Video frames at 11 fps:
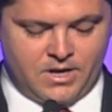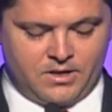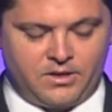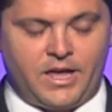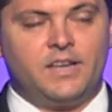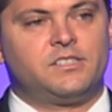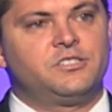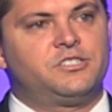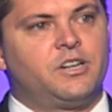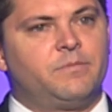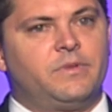Ladies and
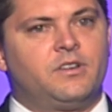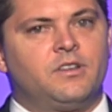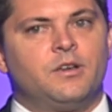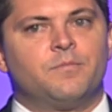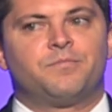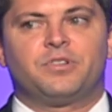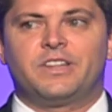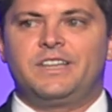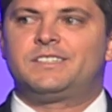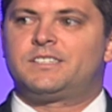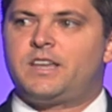gentlemen,
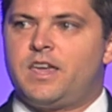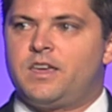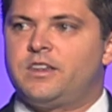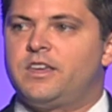please stand